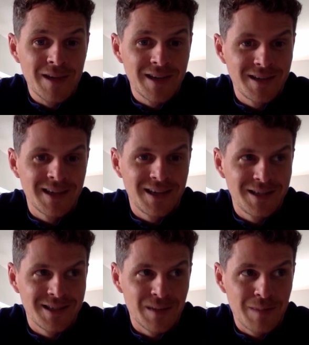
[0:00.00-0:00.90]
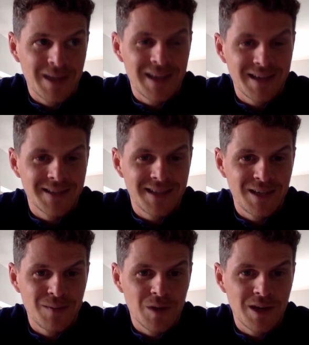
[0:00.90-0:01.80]
He's going to pick his
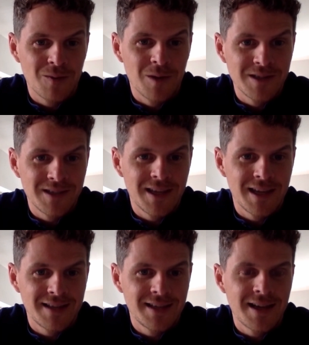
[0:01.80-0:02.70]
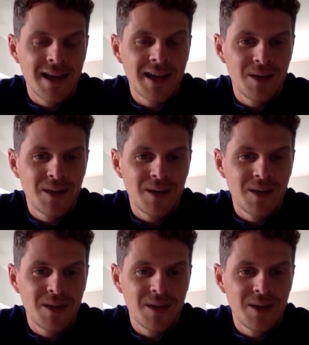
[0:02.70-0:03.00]
team, what he wants at the end of the day.